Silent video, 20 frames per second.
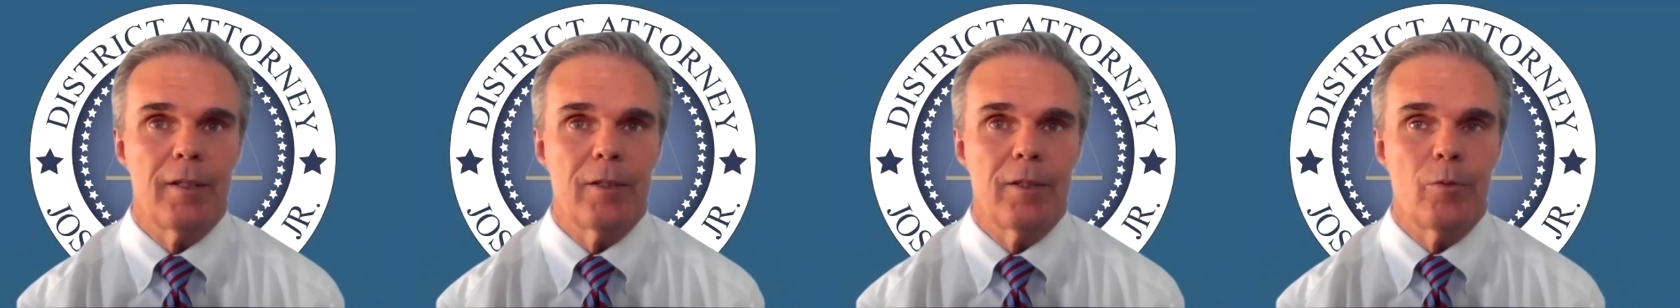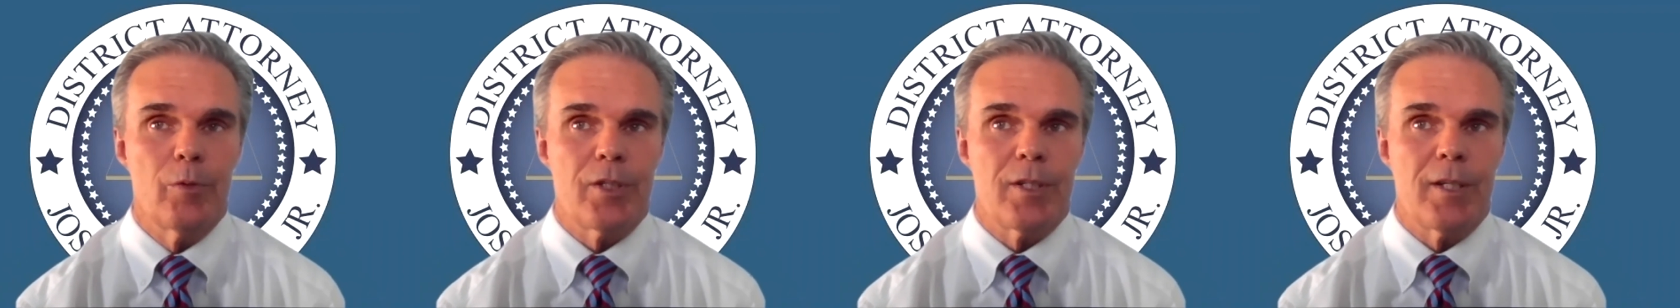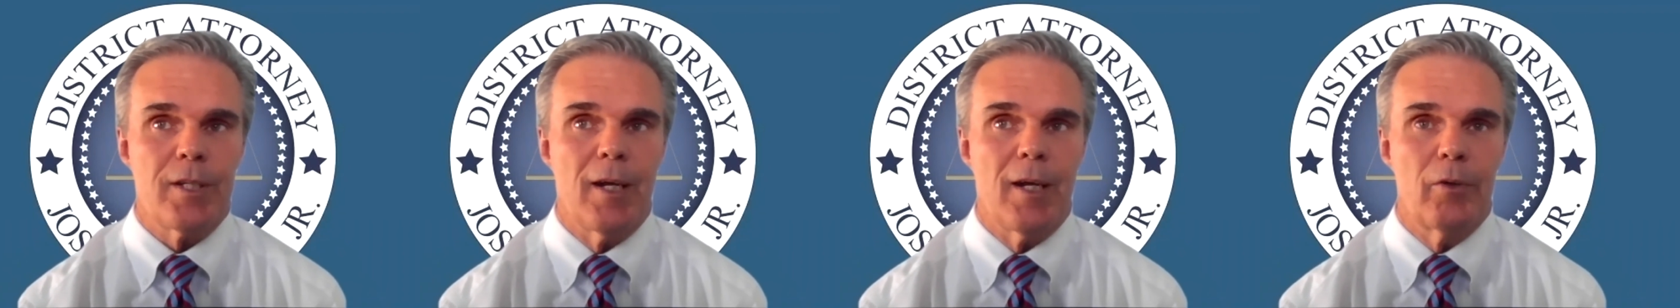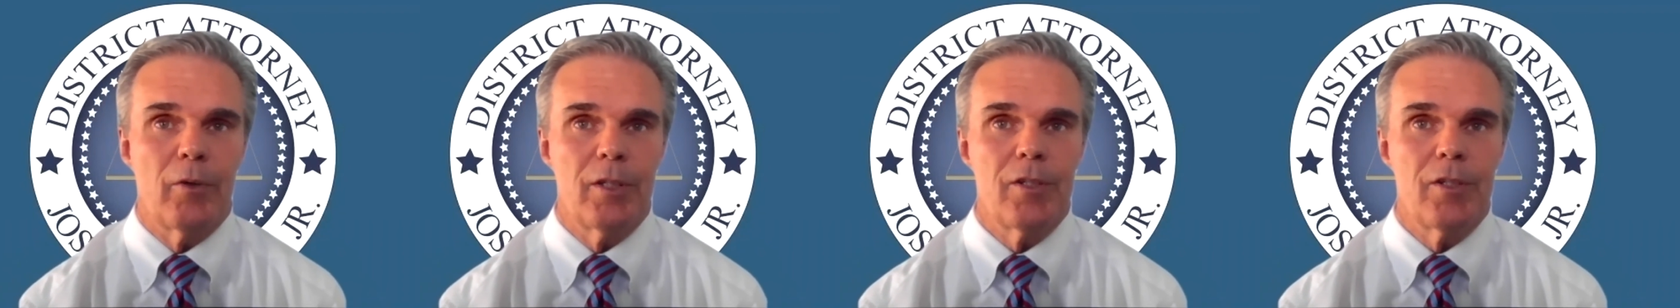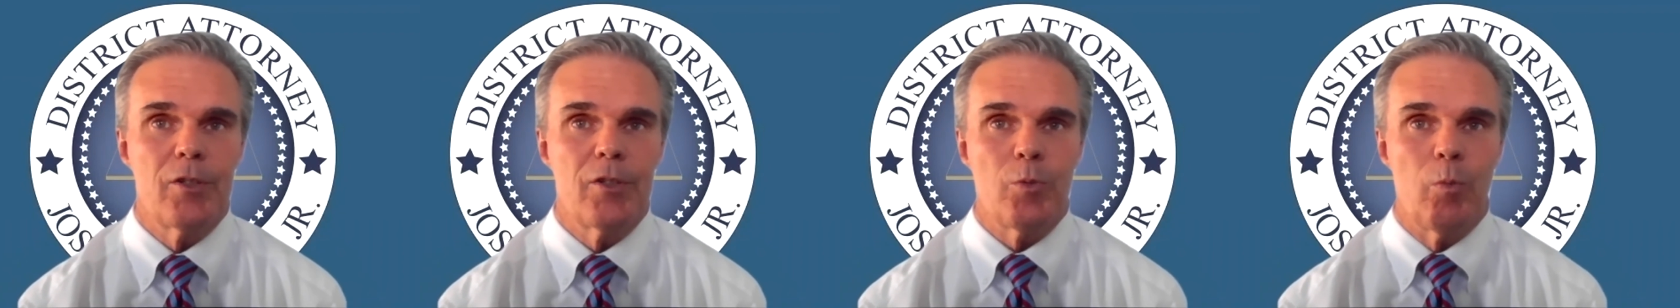It was
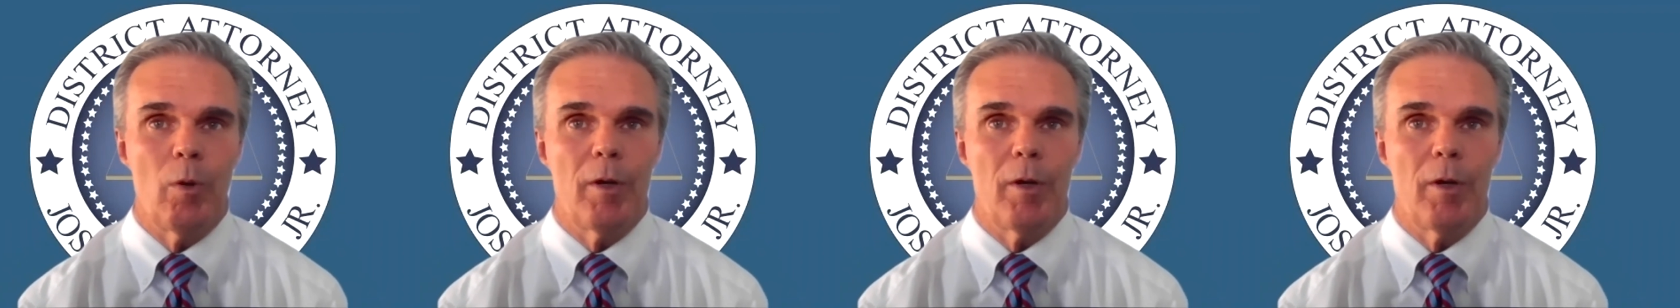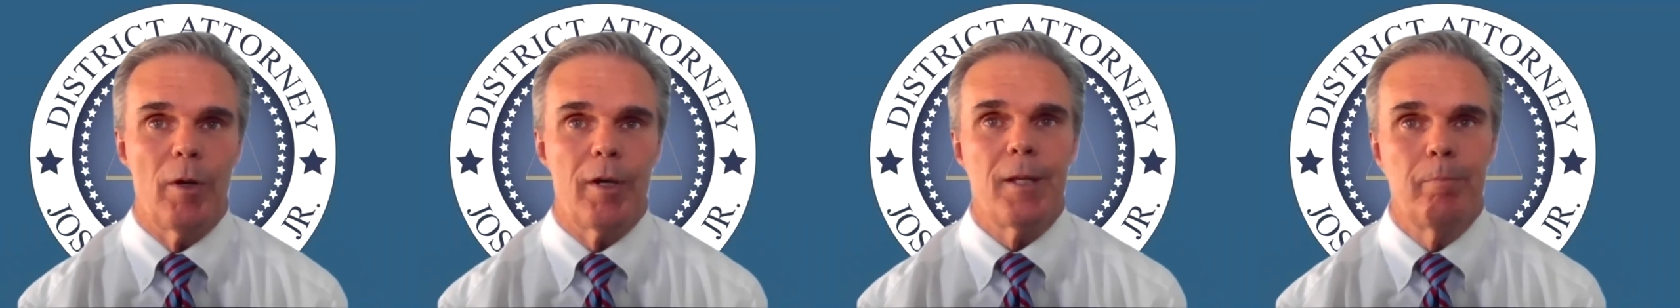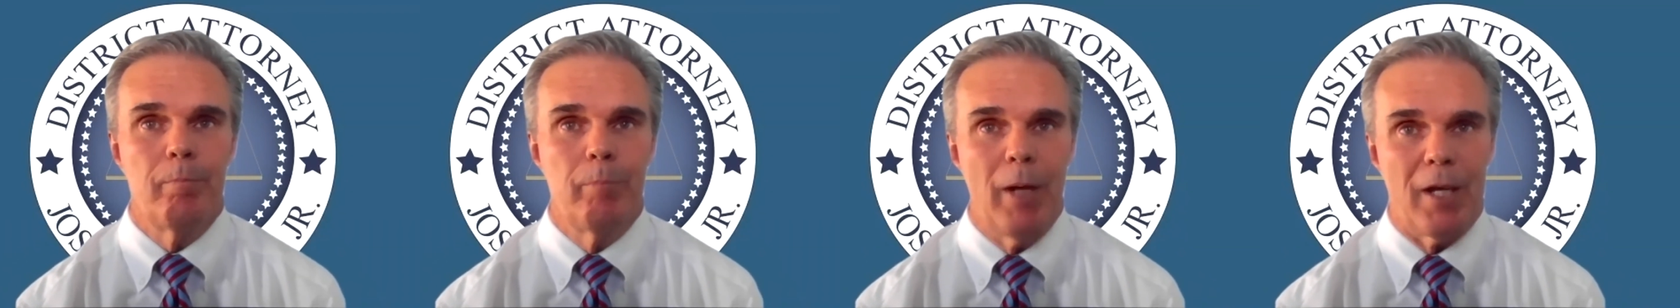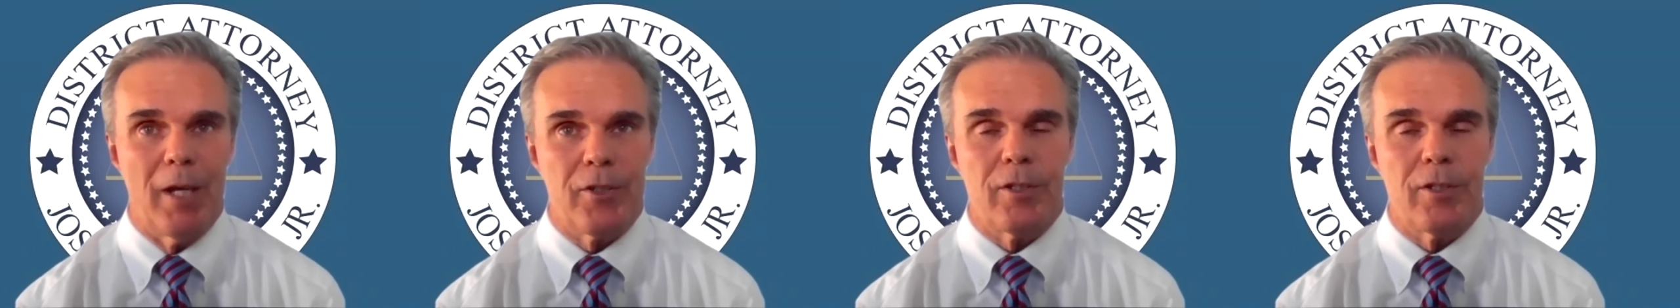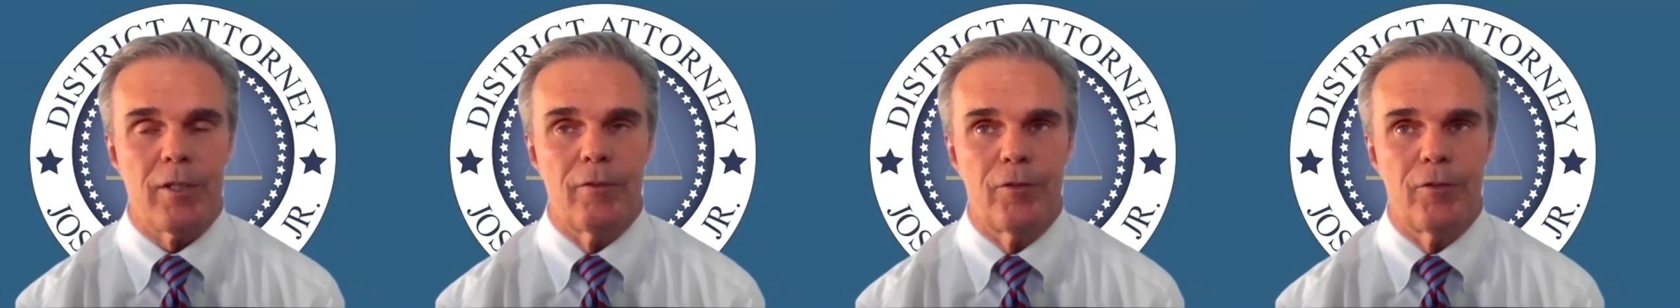touted as one of the best,